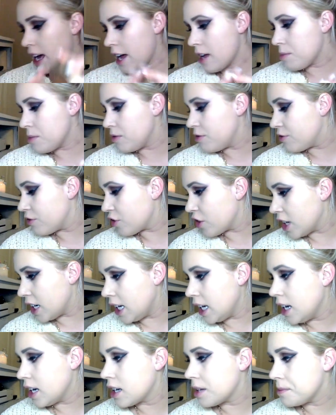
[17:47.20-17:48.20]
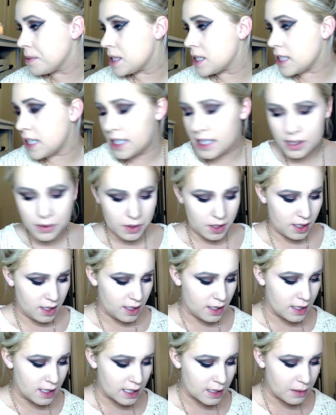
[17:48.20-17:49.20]
I'm freaking obsessed with
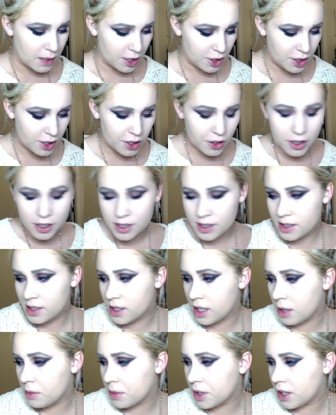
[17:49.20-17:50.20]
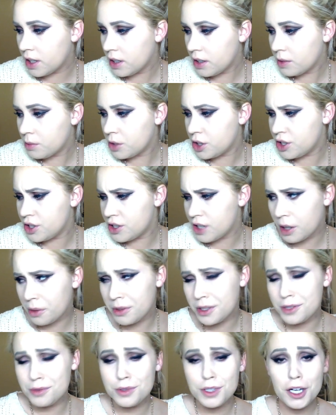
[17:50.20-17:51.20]
this, especially during summer, which I
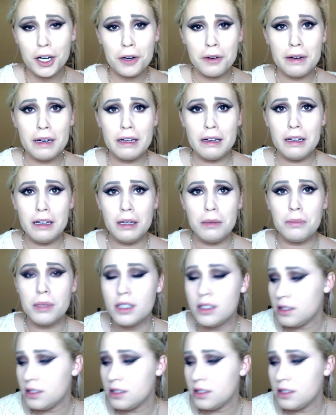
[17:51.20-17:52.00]
wish would hurry up.